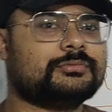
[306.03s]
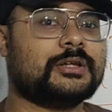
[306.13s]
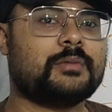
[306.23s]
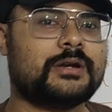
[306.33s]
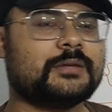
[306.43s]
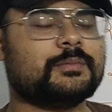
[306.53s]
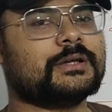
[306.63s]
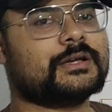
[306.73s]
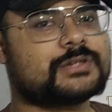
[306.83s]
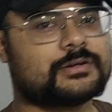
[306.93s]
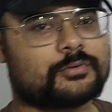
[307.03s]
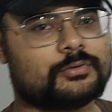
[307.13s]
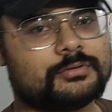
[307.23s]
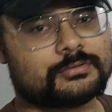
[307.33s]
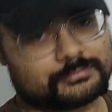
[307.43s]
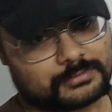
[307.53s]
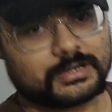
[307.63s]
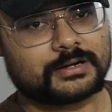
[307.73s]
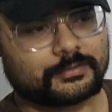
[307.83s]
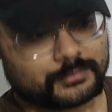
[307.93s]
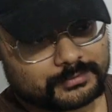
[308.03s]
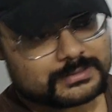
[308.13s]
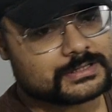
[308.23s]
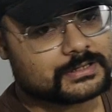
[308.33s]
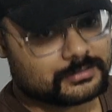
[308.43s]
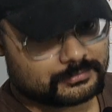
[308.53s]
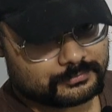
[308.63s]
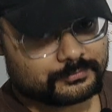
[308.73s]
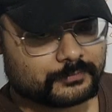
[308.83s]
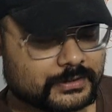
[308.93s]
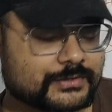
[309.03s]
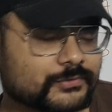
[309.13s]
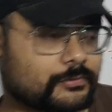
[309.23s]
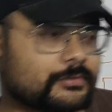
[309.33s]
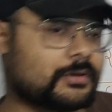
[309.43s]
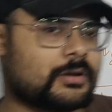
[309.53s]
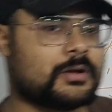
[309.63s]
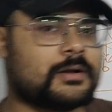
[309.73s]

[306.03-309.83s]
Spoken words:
the multiplication rule that we will see very soon.